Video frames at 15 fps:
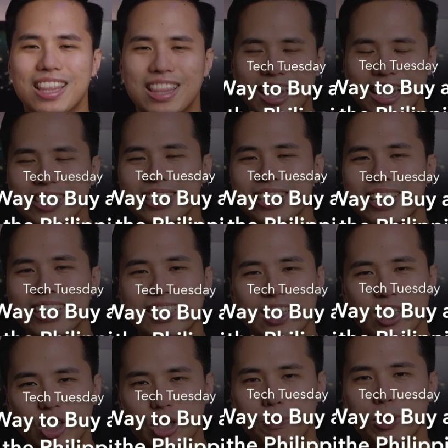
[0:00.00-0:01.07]
This is
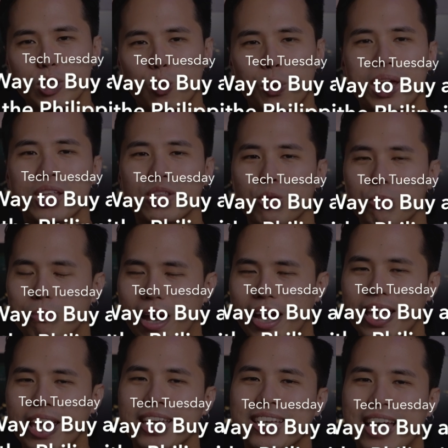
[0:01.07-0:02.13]
the cheapest way to
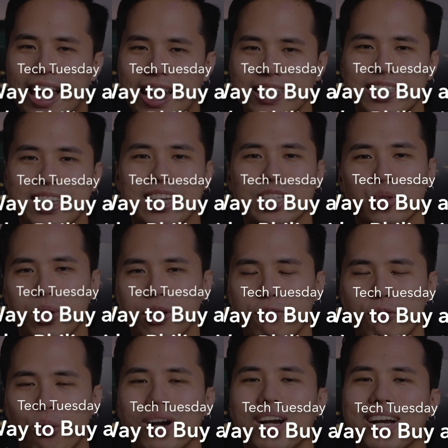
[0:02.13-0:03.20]
buy a Galaxy
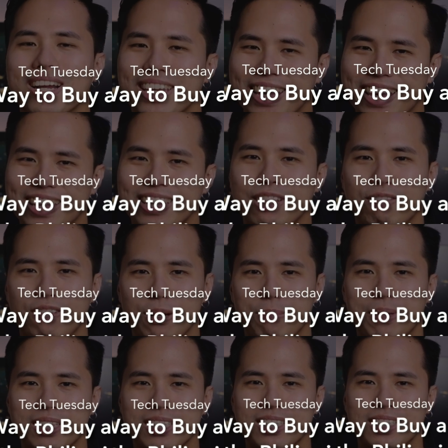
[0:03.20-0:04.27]
S24 in the
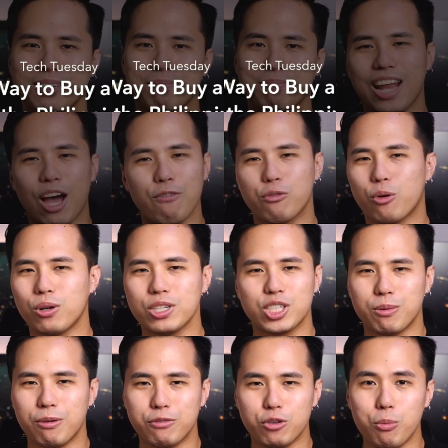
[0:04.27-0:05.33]
Philippines. Now, of course,
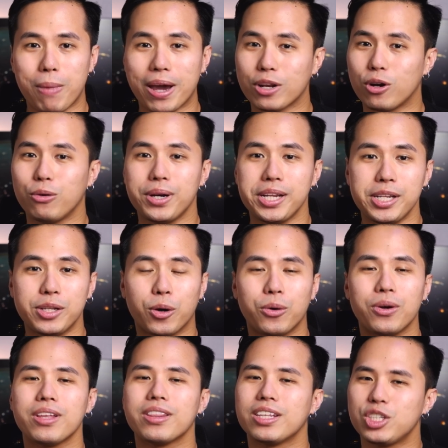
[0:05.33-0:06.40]
some of you might already
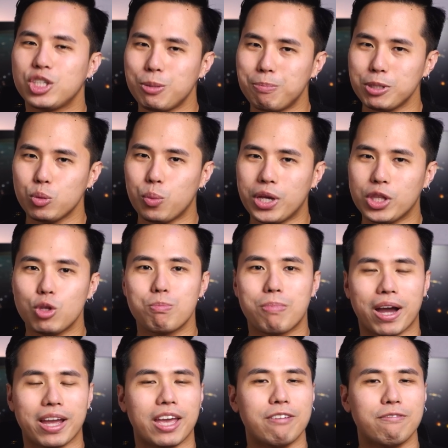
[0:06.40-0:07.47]
know the cheapest way to
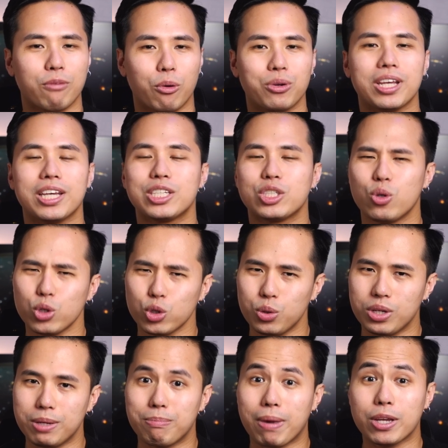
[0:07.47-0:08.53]
buy a phone is
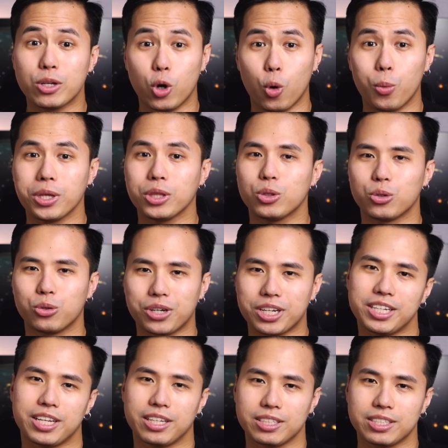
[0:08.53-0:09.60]
usually by going to
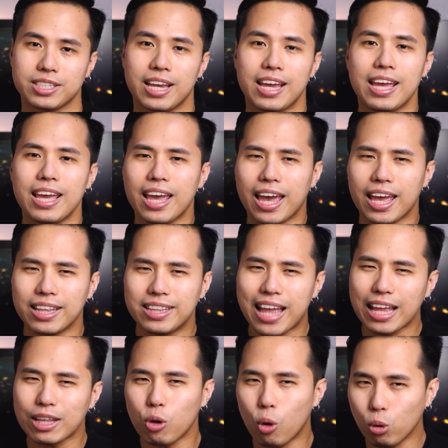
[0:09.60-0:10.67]
Green Hills. And
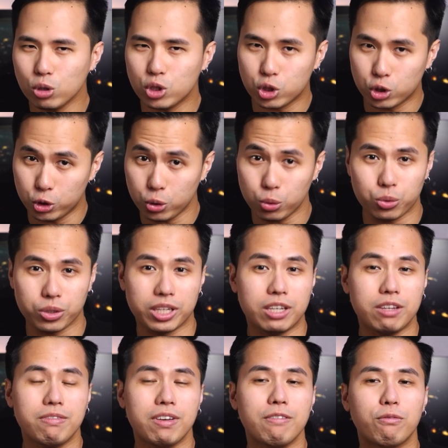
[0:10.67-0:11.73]
that holds true
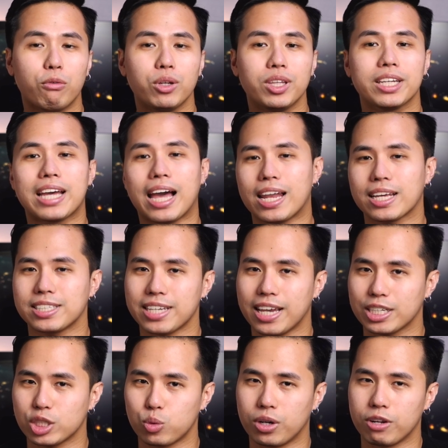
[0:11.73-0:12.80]
even for the Galaxy
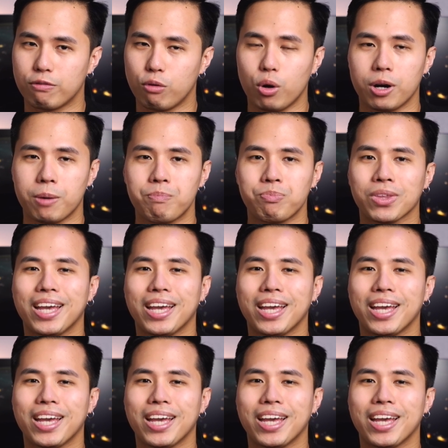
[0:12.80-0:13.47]
S24.